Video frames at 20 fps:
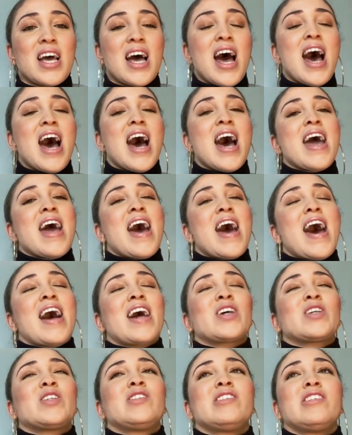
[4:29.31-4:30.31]
I
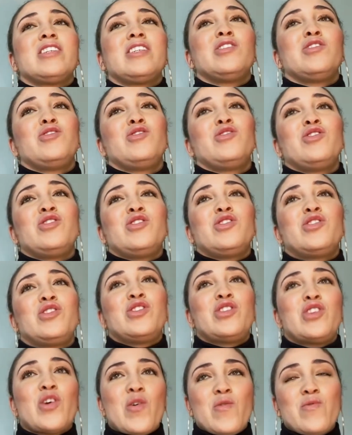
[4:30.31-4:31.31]
actually
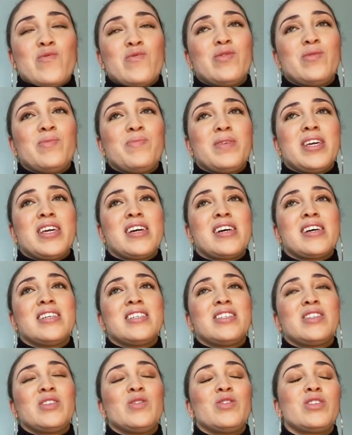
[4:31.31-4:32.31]
don't,
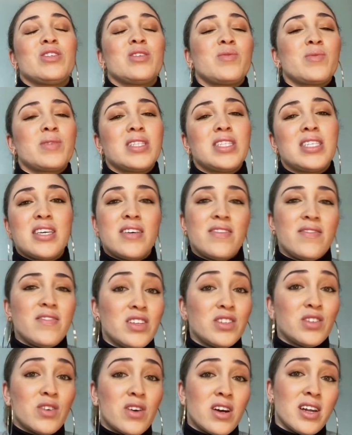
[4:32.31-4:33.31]
because usually when
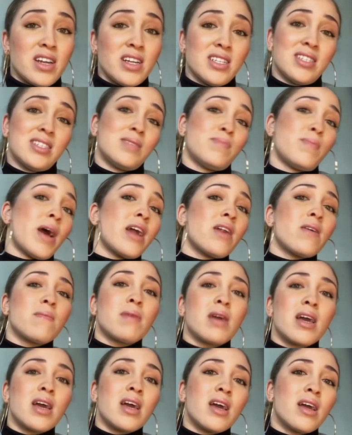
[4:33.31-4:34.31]
TV's on, it's
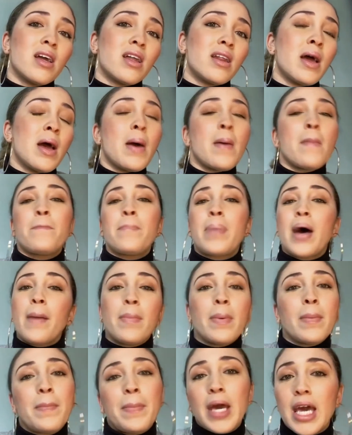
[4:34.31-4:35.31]
Spider-Man,
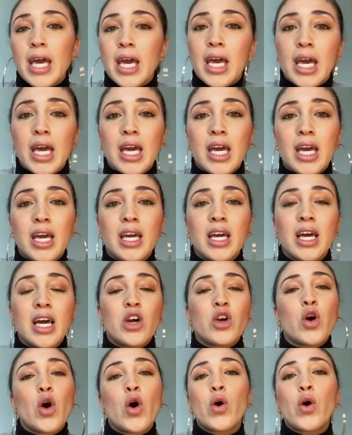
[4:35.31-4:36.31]
Peppa Pig,
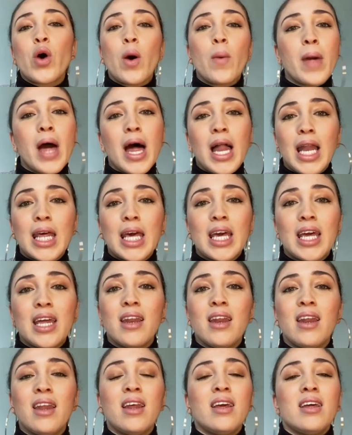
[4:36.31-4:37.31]
Coco
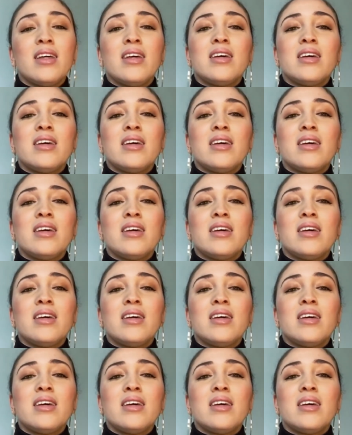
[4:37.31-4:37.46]
Melon.